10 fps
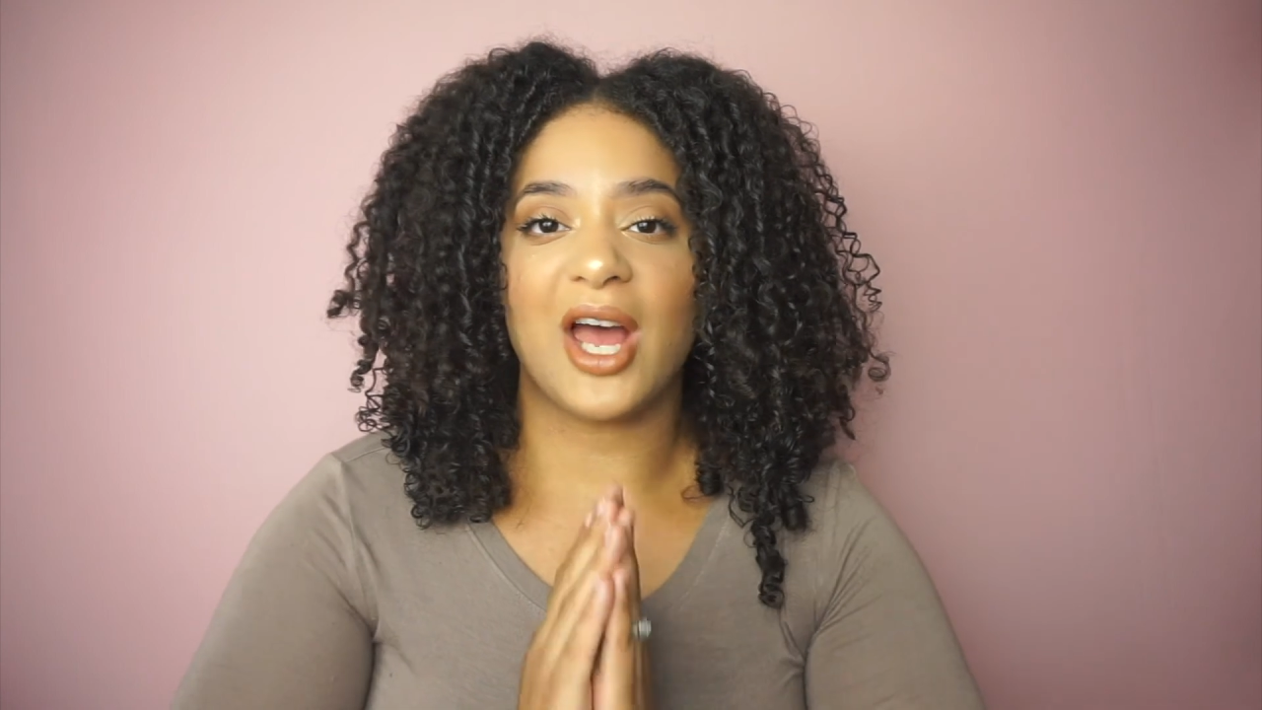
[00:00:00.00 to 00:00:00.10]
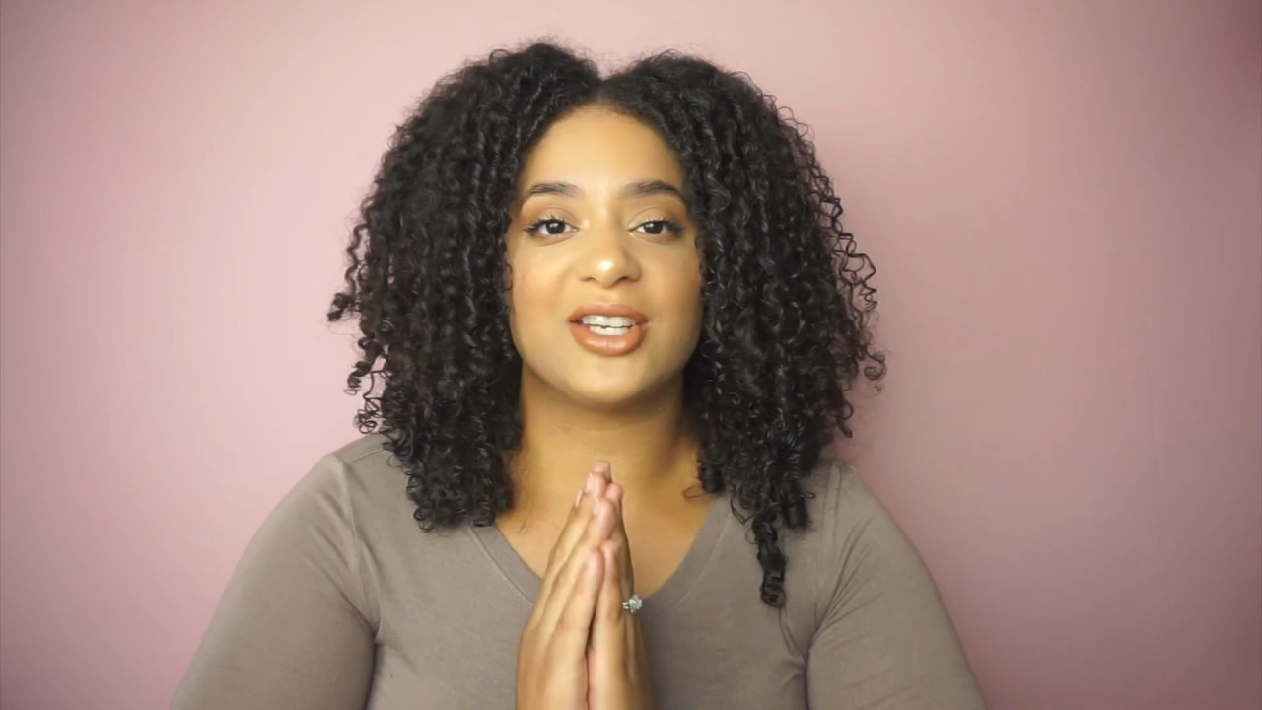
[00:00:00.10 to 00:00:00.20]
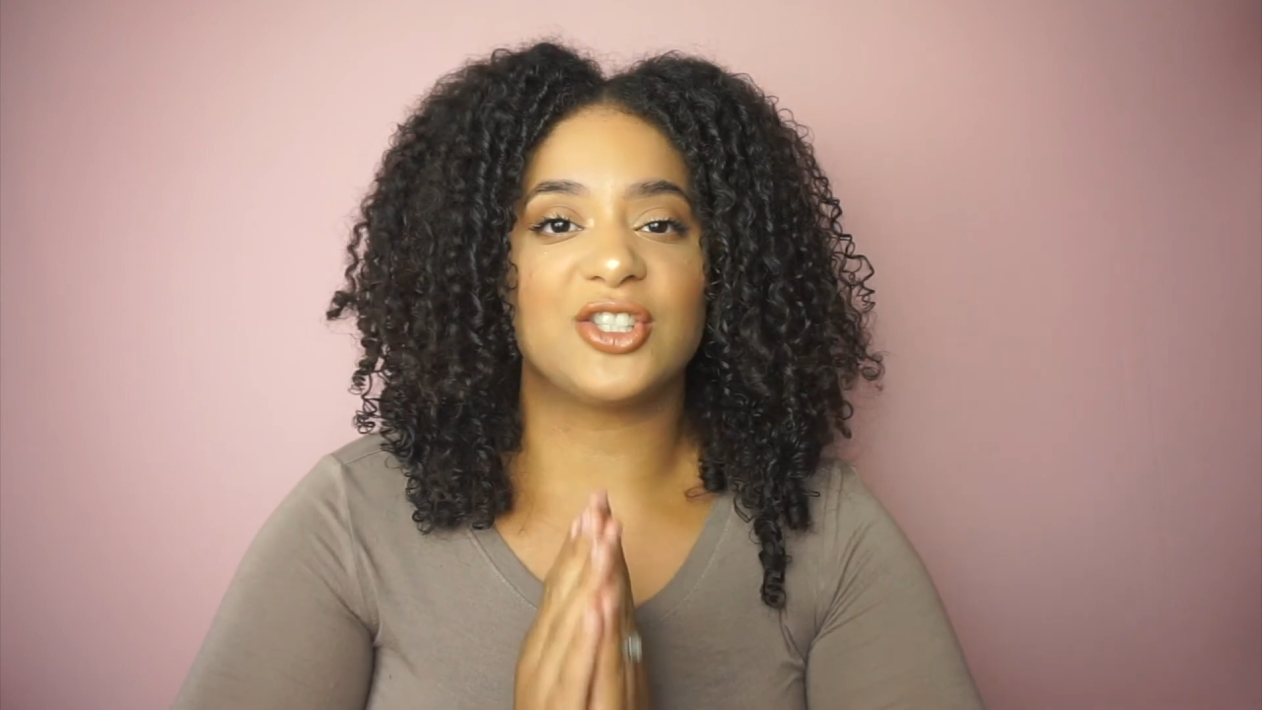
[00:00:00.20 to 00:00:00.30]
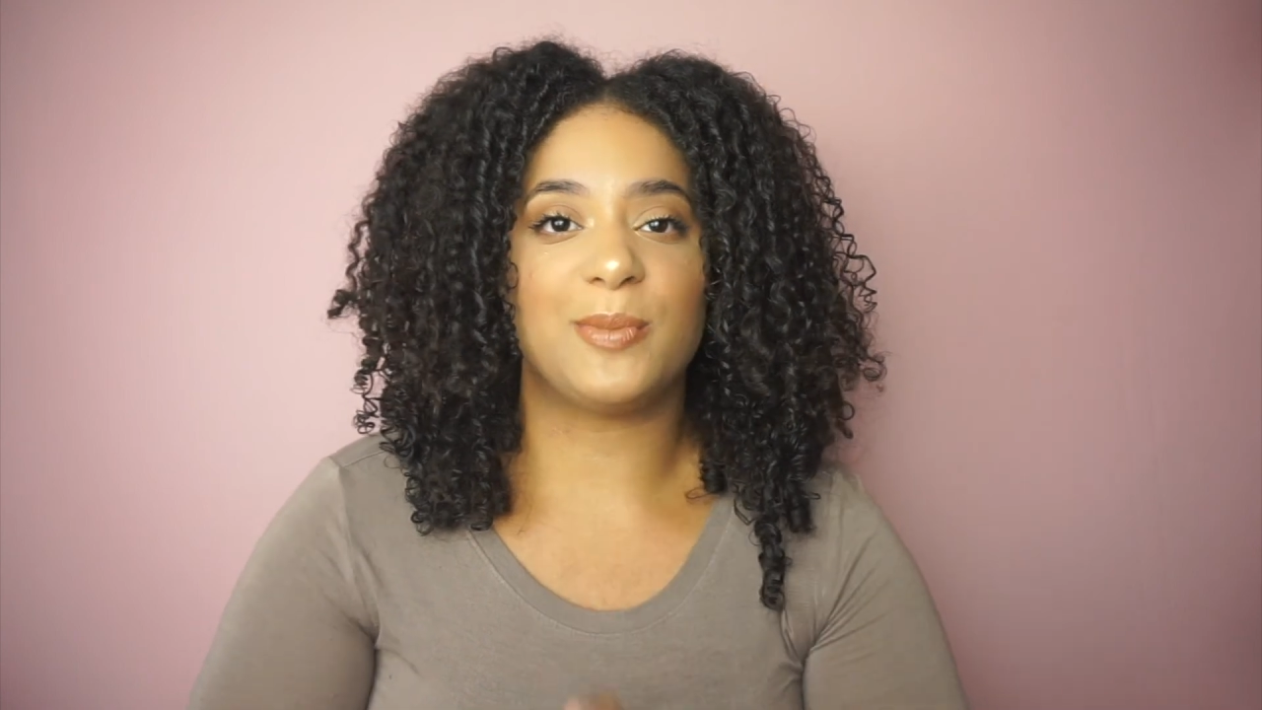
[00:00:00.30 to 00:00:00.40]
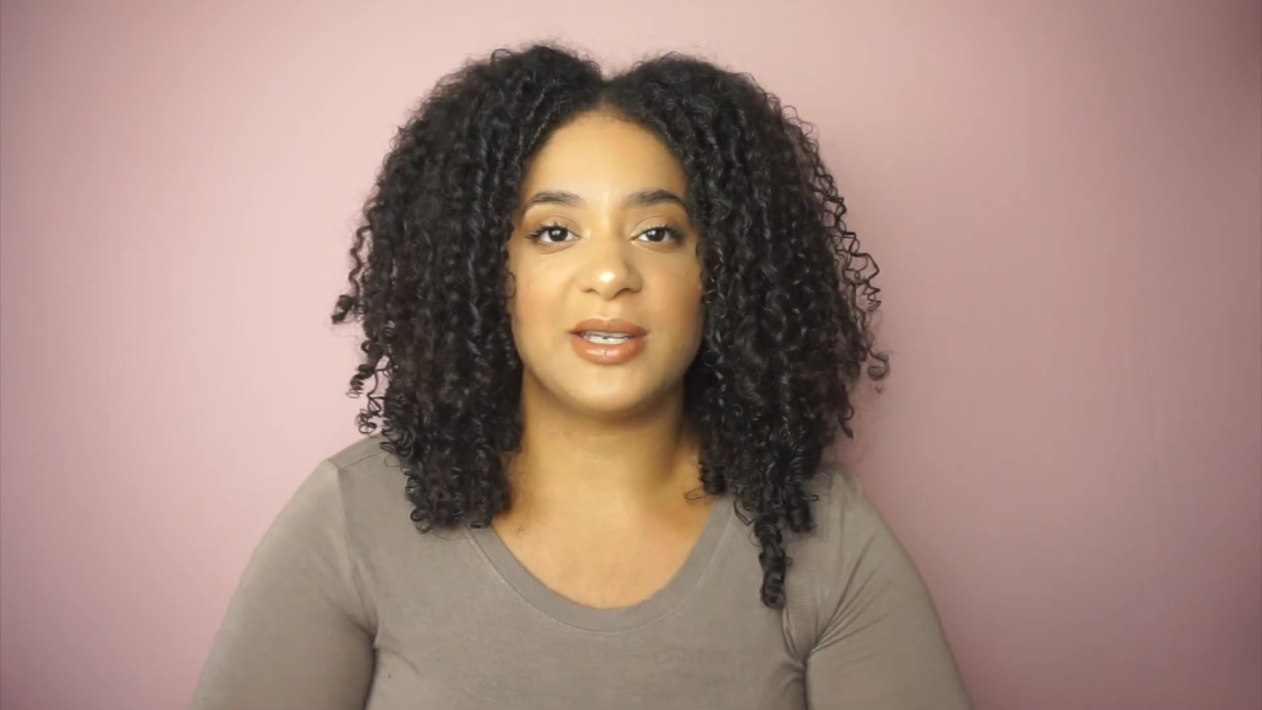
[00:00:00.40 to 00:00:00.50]
I
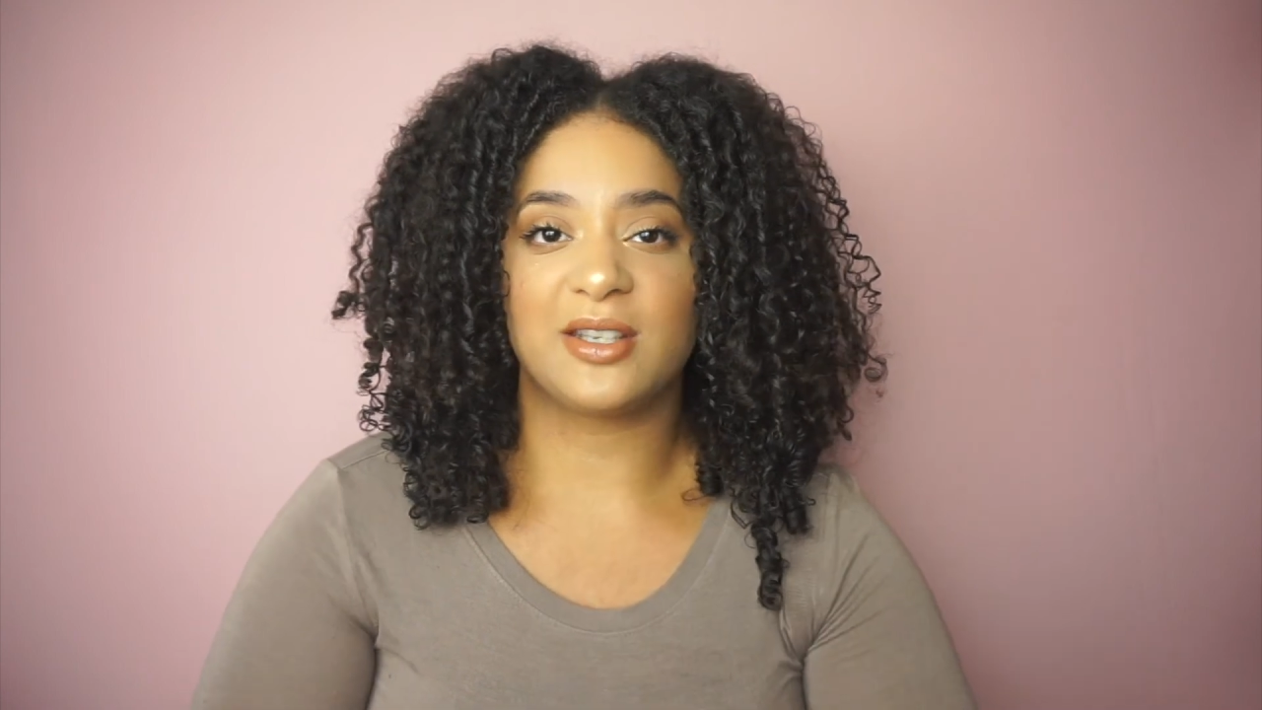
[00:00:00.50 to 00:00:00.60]
just base